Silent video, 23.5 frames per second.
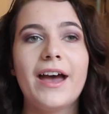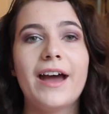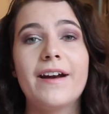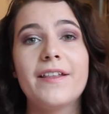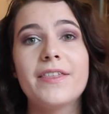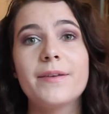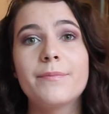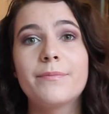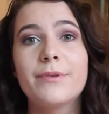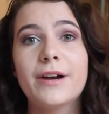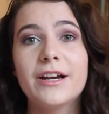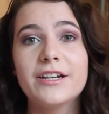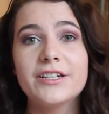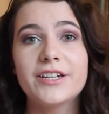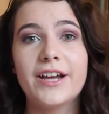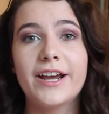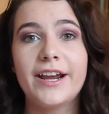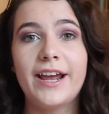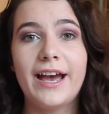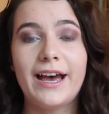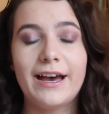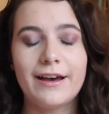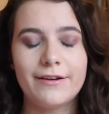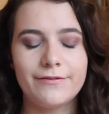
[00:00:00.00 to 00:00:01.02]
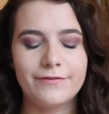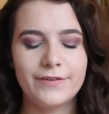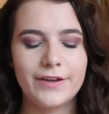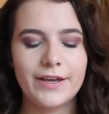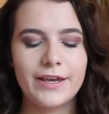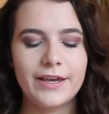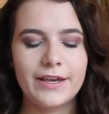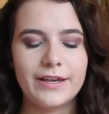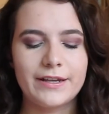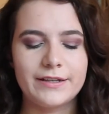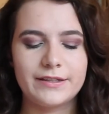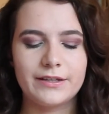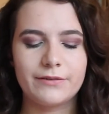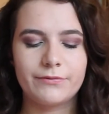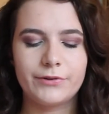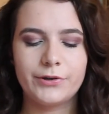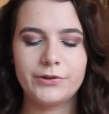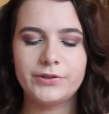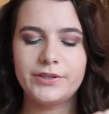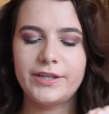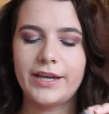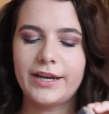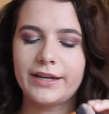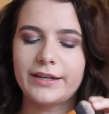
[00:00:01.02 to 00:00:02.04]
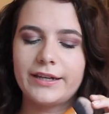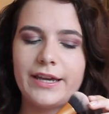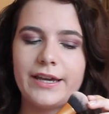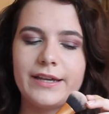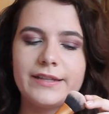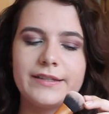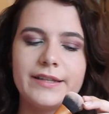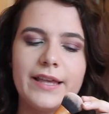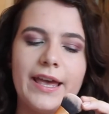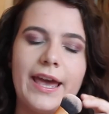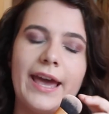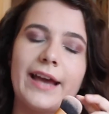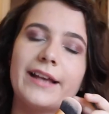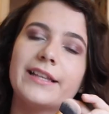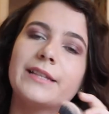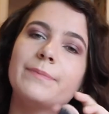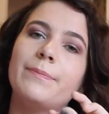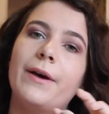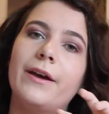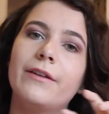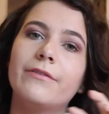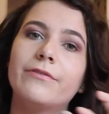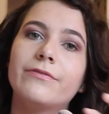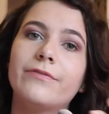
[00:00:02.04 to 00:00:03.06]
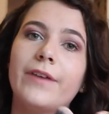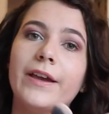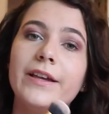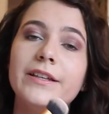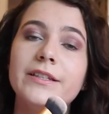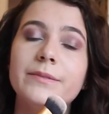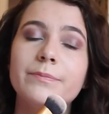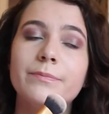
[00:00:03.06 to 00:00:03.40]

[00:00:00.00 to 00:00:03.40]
Another brush I have is the Real Techniques Expert Face